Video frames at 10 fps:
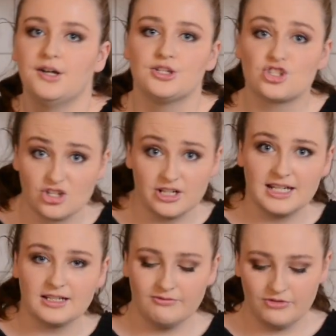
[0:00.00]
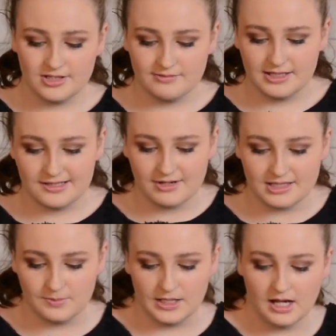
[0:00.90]
Just don't get confused with this
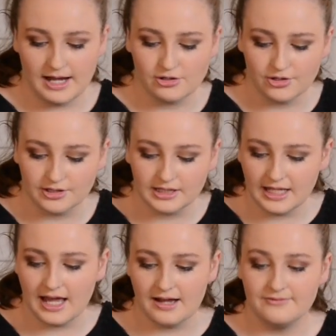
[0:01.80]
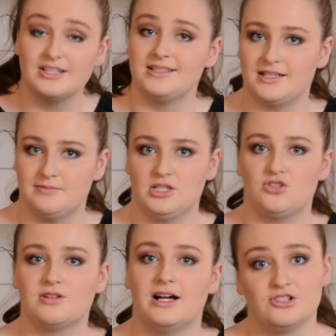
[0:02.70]
recipe. I only have the cinnamon
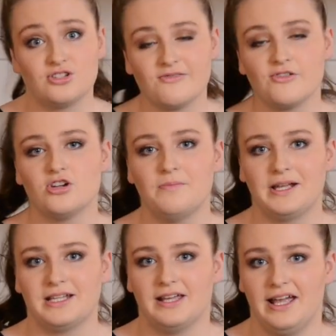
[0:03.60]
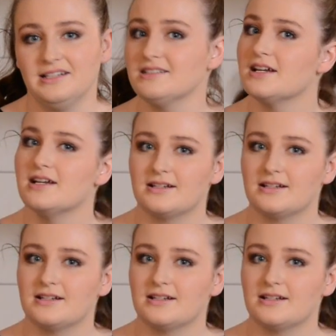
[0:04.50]
sugar just for topping at the end